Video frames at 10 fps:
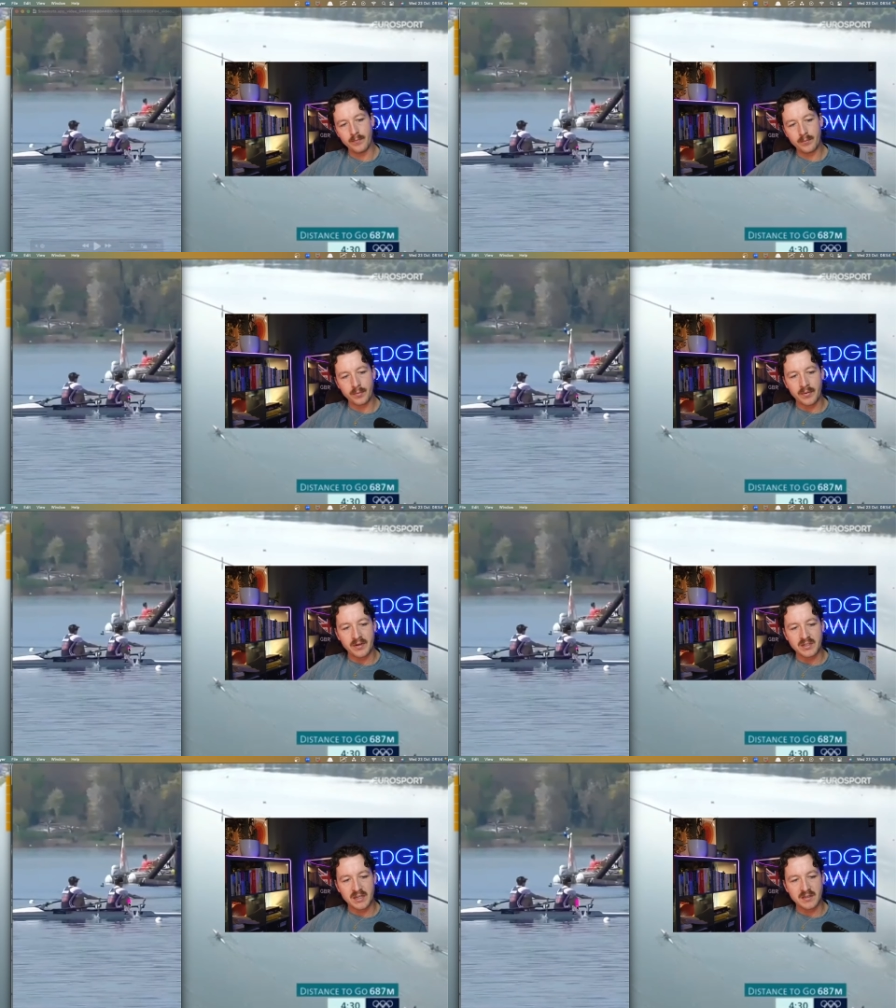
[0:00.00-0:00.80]
but the
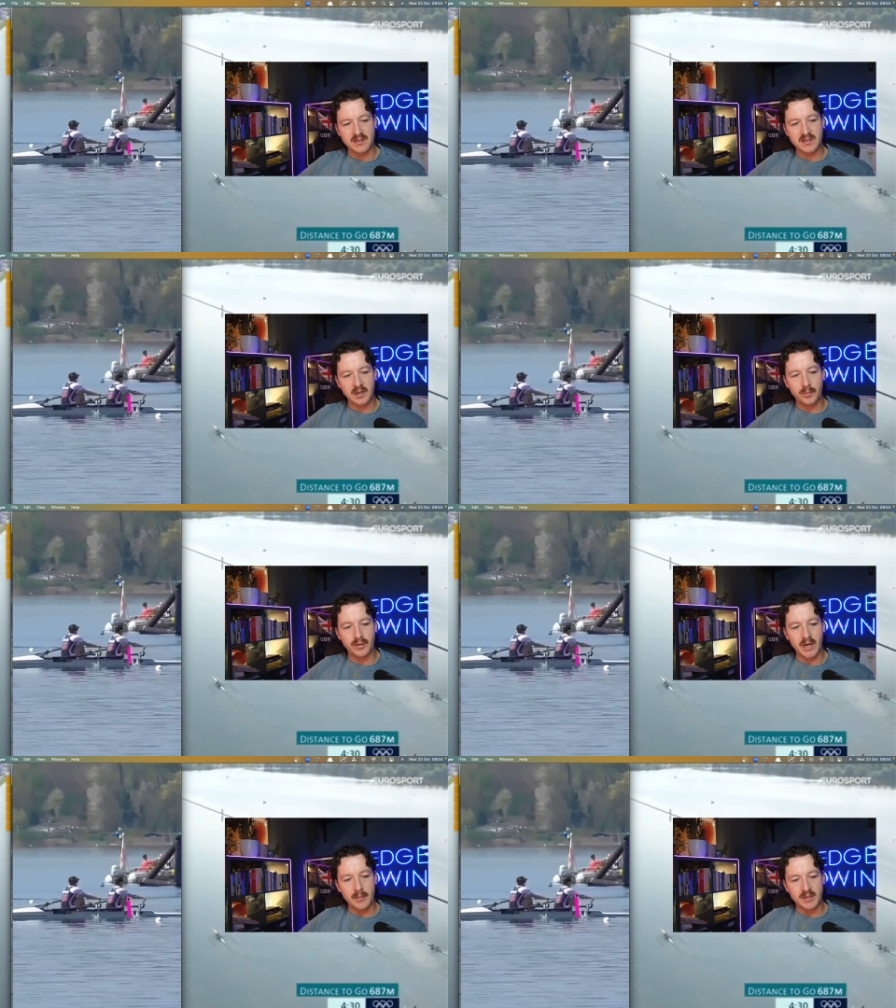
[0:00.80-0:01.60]
shins still
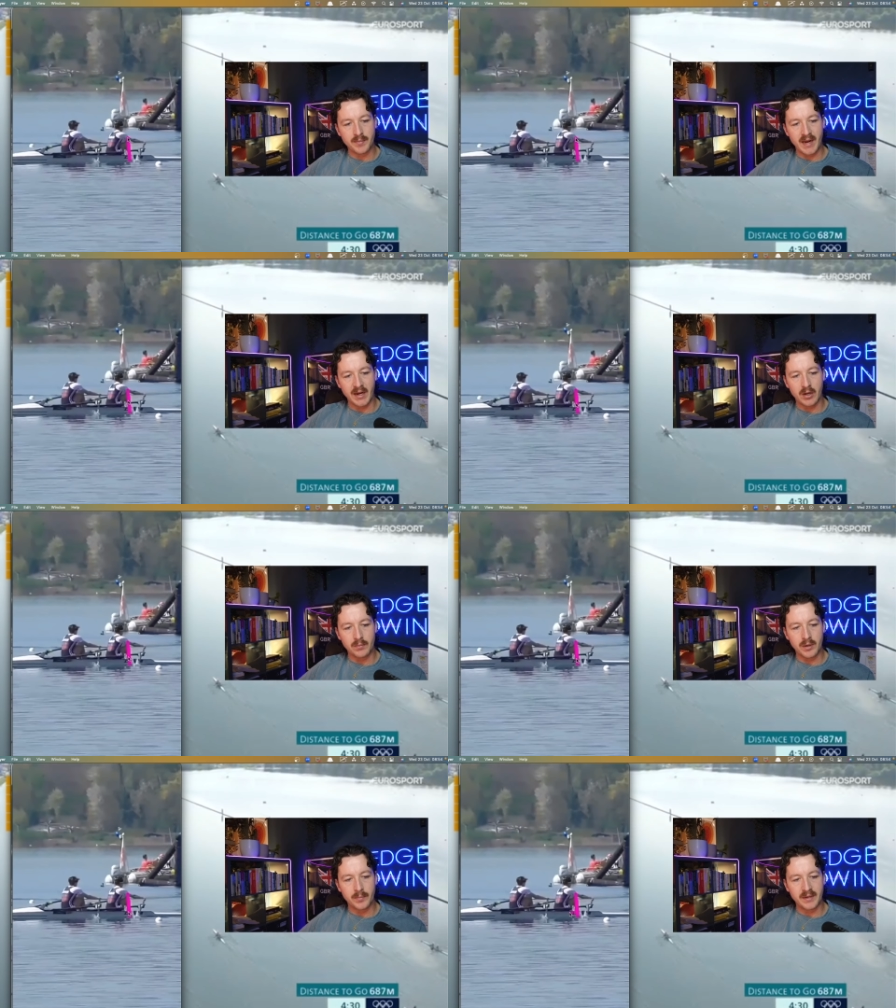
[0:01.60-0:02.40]
pretty much bang on
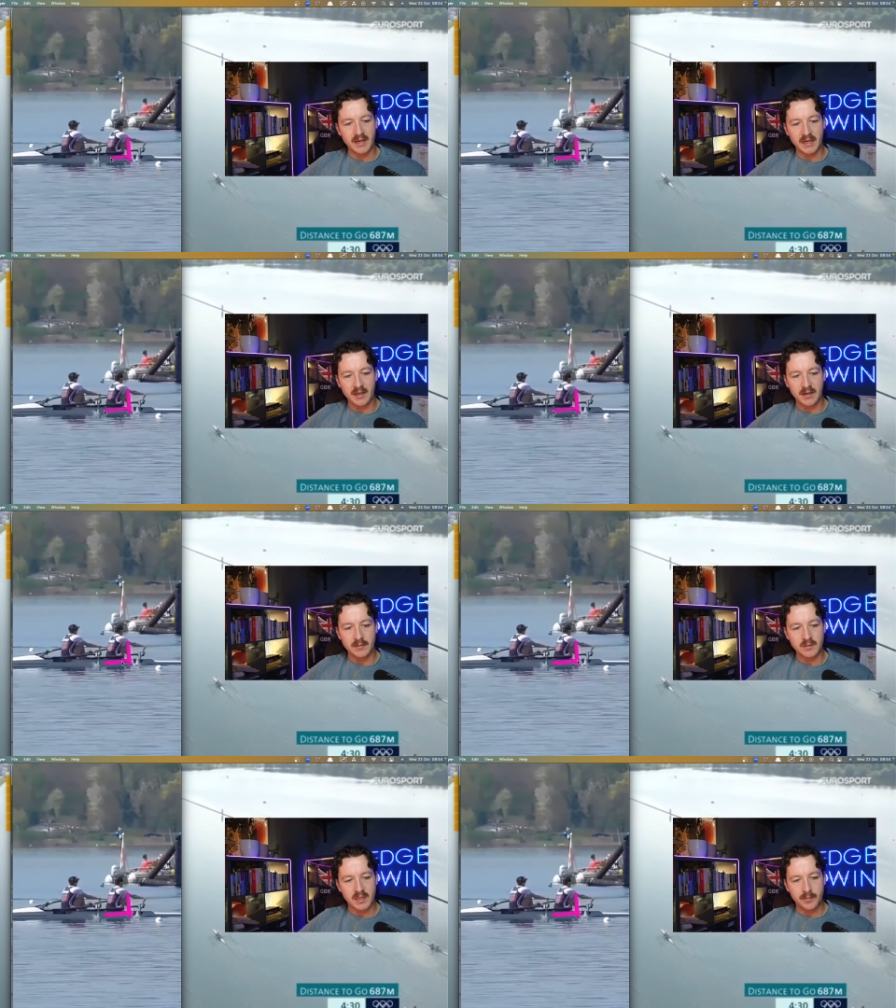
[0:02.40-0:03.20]
perpendicular
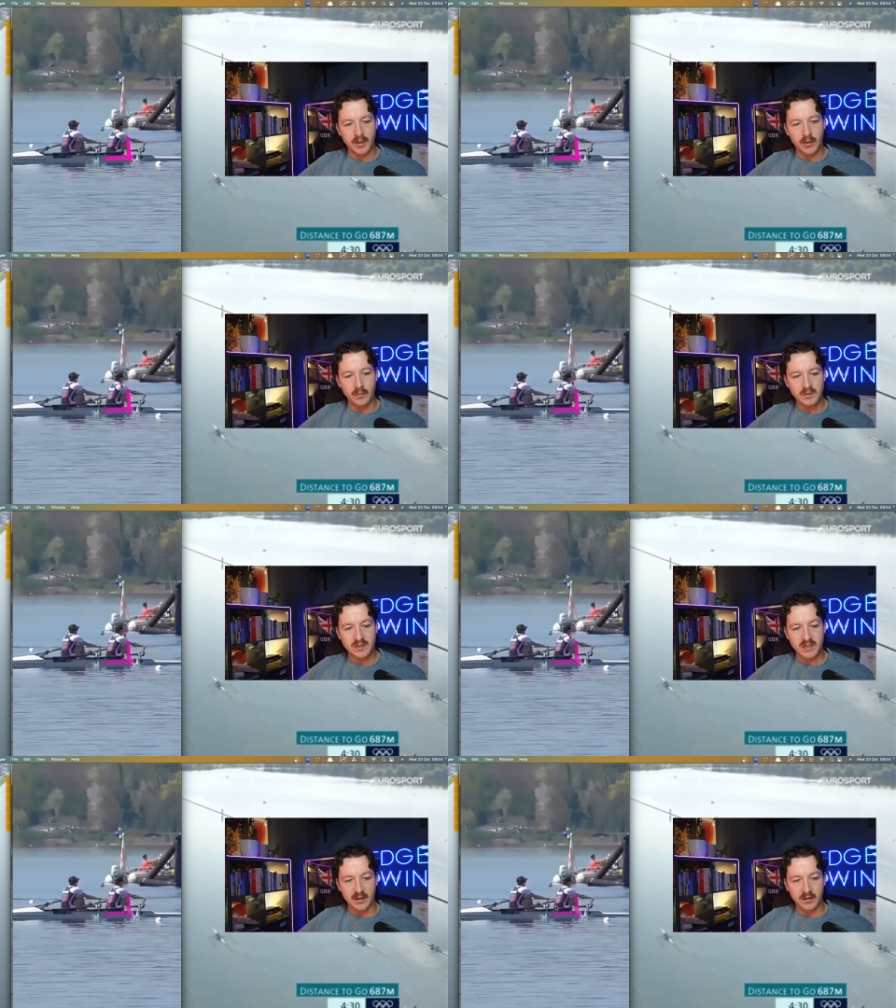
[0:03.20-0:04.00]
to the boat,
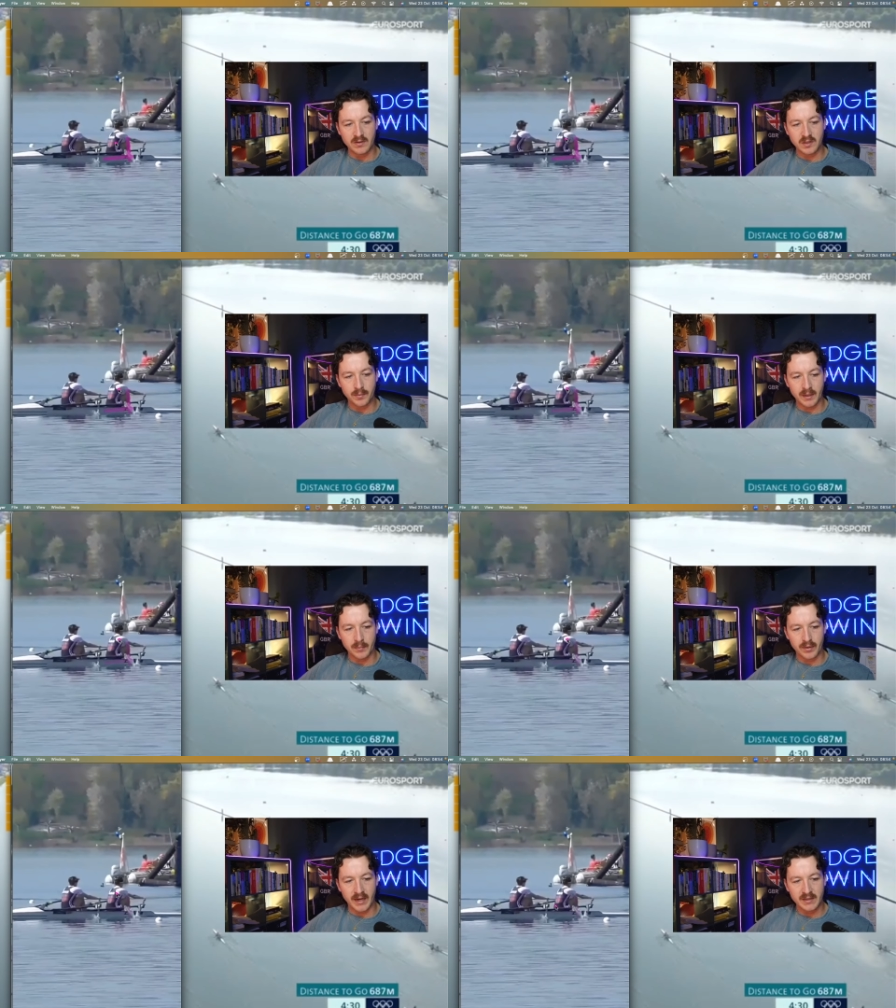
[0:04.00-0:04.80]
still super
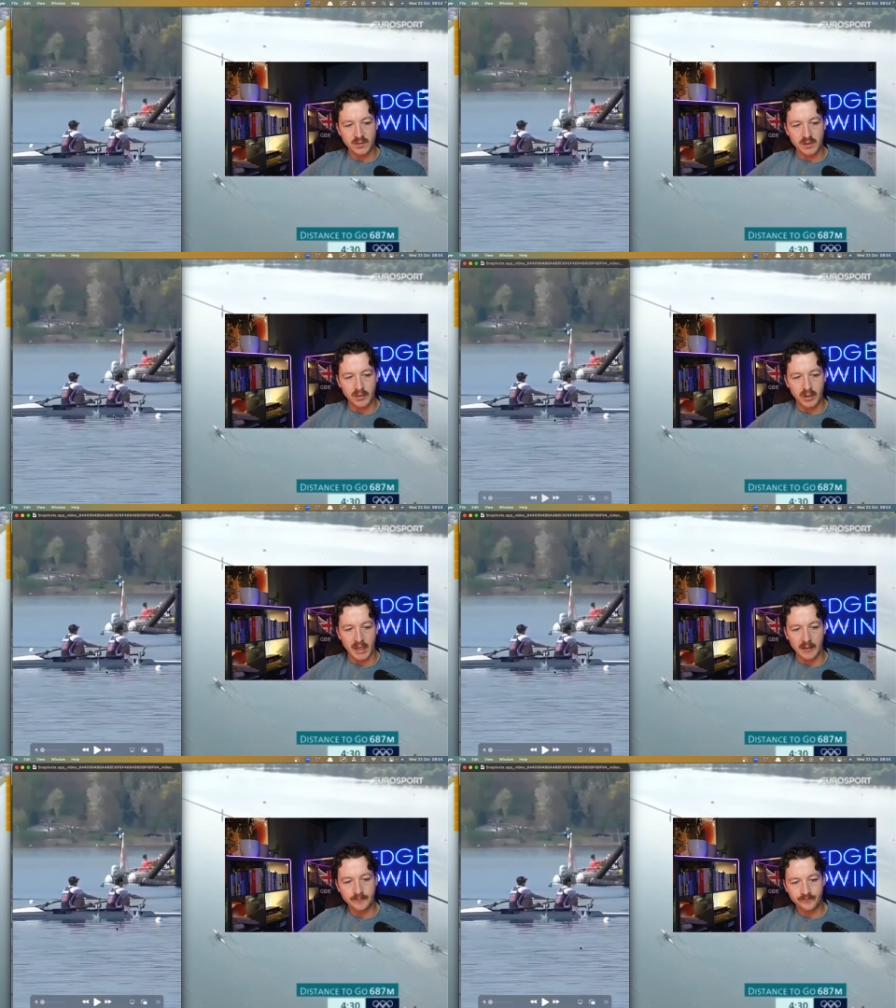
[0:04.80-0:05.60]
compressed with the body,